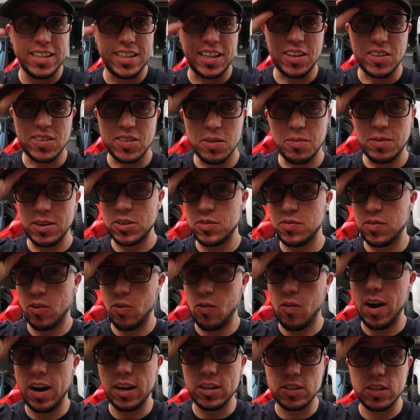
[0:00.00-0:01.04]
thanks so much for
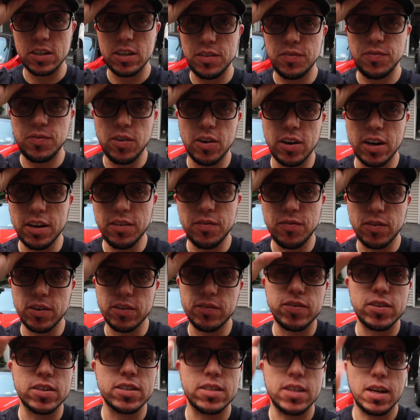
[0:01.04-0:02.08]
watching. If you're here for
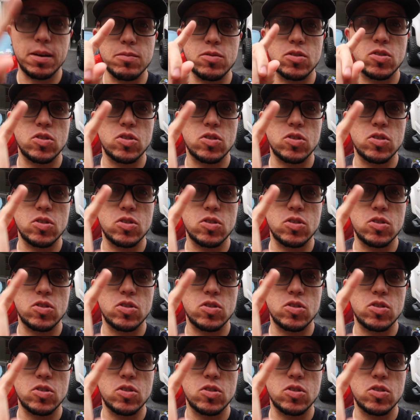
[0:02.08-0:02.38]
the first time,